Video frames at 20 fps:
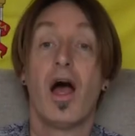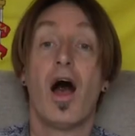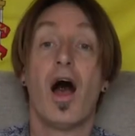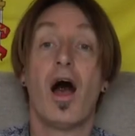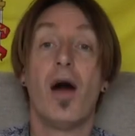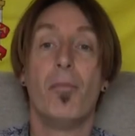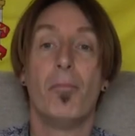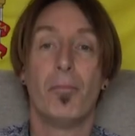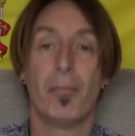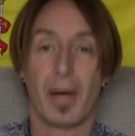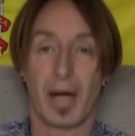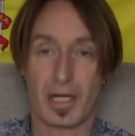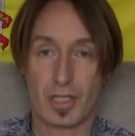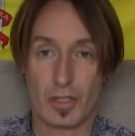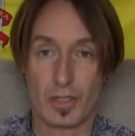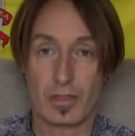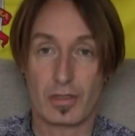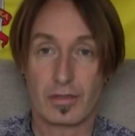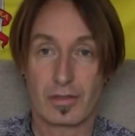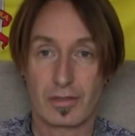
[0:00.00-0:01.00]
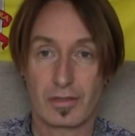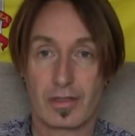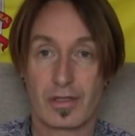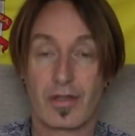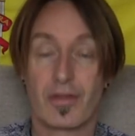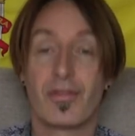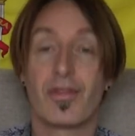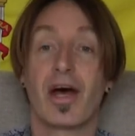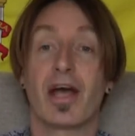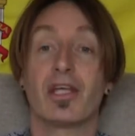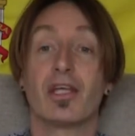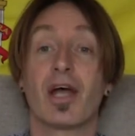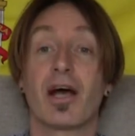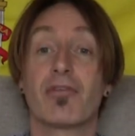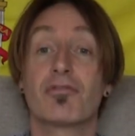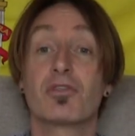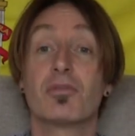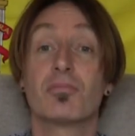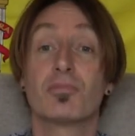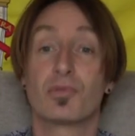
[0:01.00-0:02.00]
imagine that you
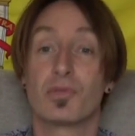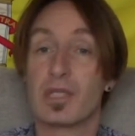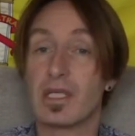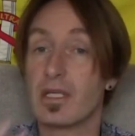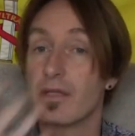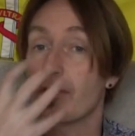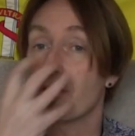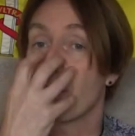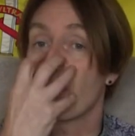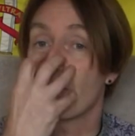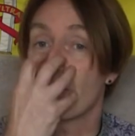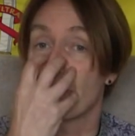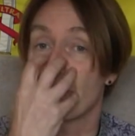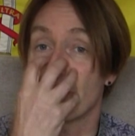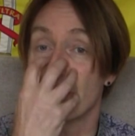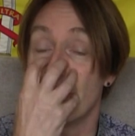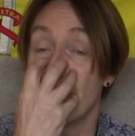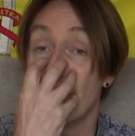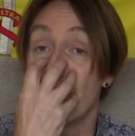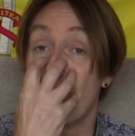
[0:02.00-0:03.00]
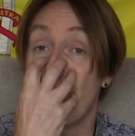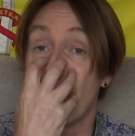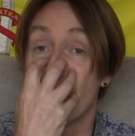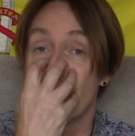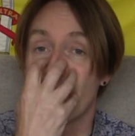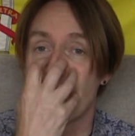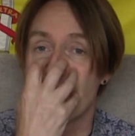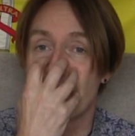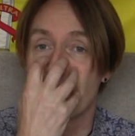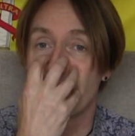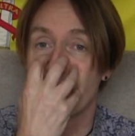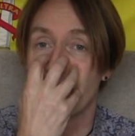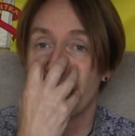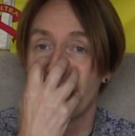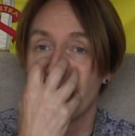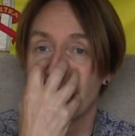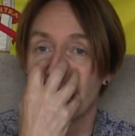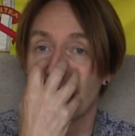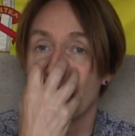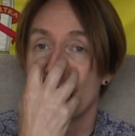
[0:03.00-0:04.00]
have to breathe through a
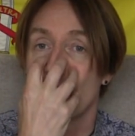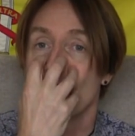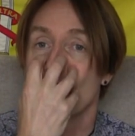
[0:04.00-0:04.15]
respirator.